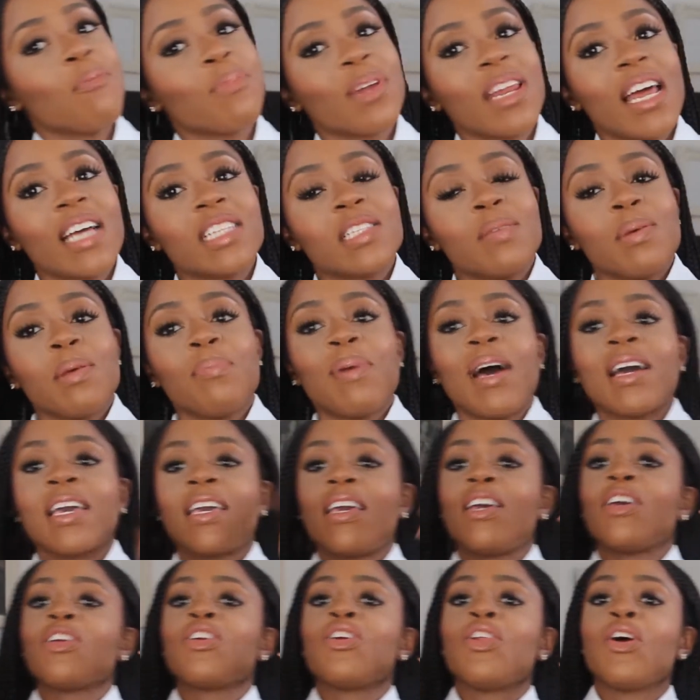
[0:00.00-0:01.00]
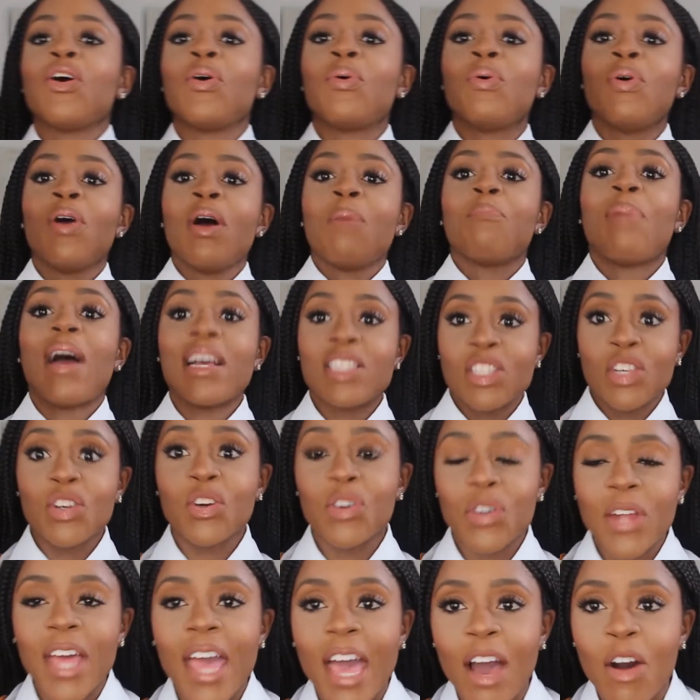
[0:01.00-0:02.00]
I'm glad to be back here, you know, back to
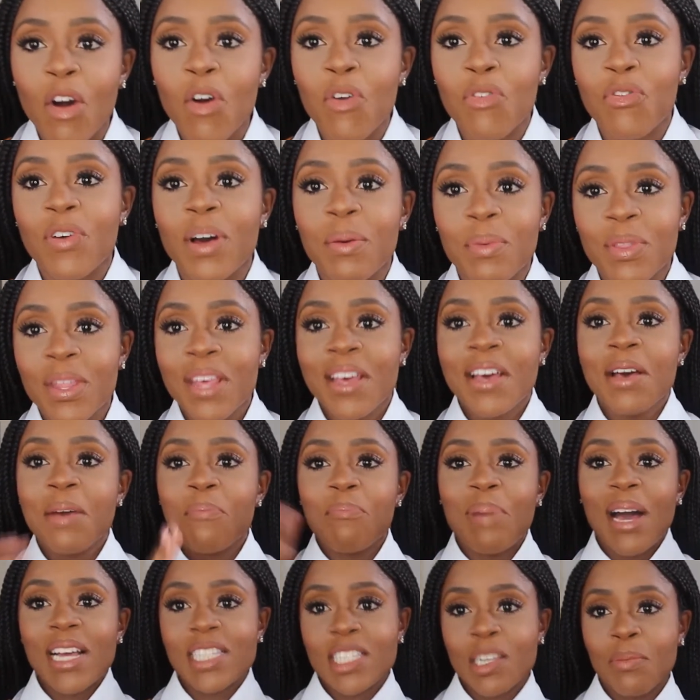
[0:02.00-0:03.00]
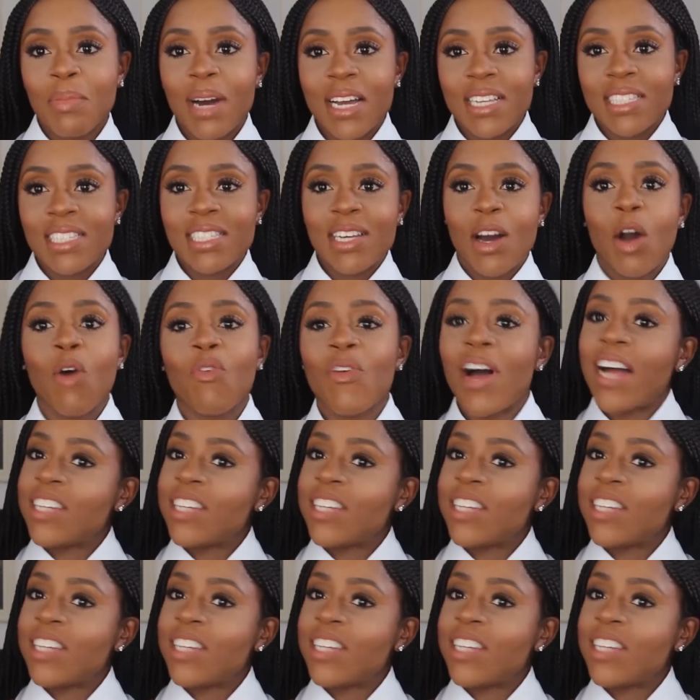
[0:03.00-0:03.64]
good health and back to myself.